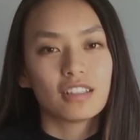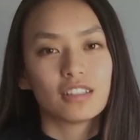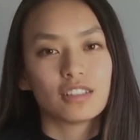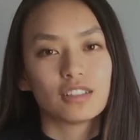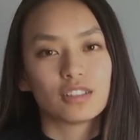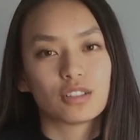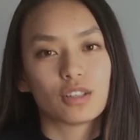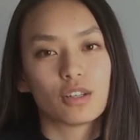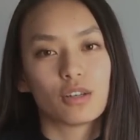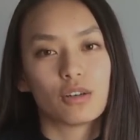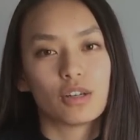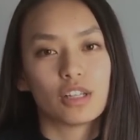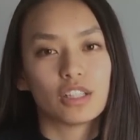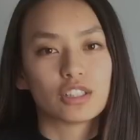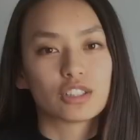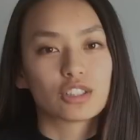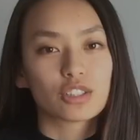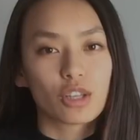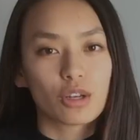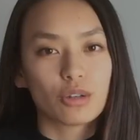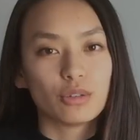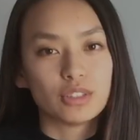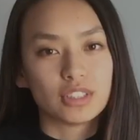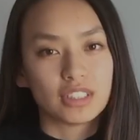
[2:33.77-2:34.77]
so it
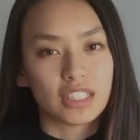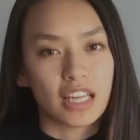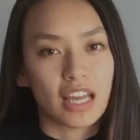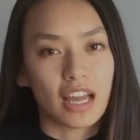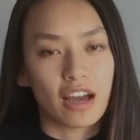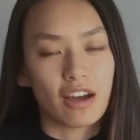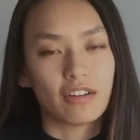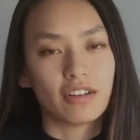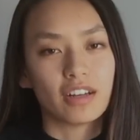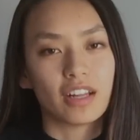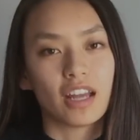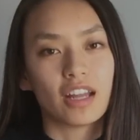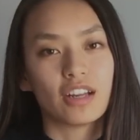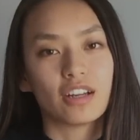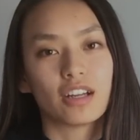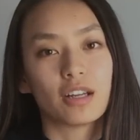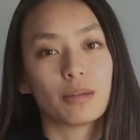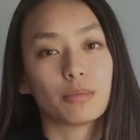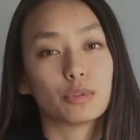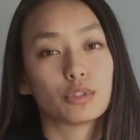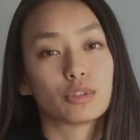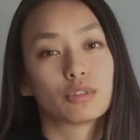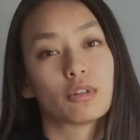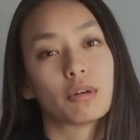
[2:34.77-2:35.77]
slows down and you're
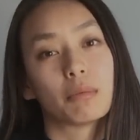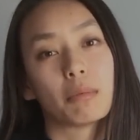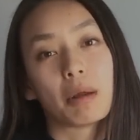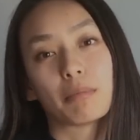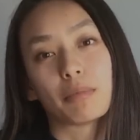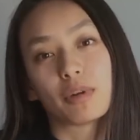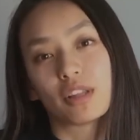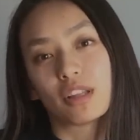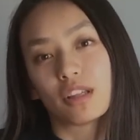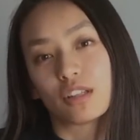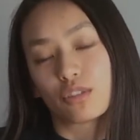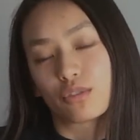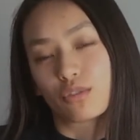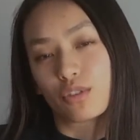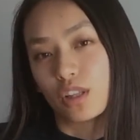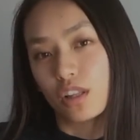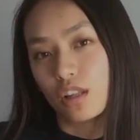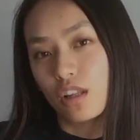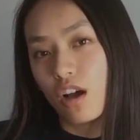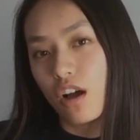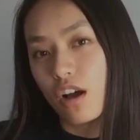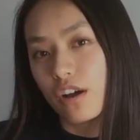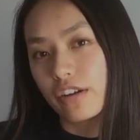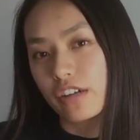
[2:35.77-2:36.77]
able to remember things for
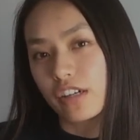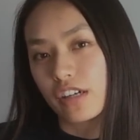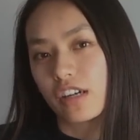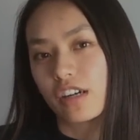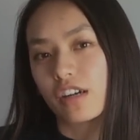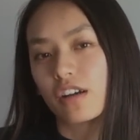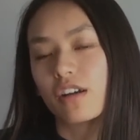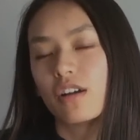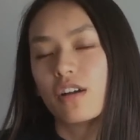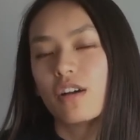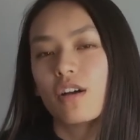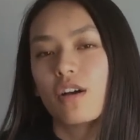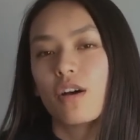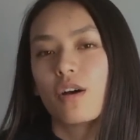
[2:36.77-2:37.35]
longer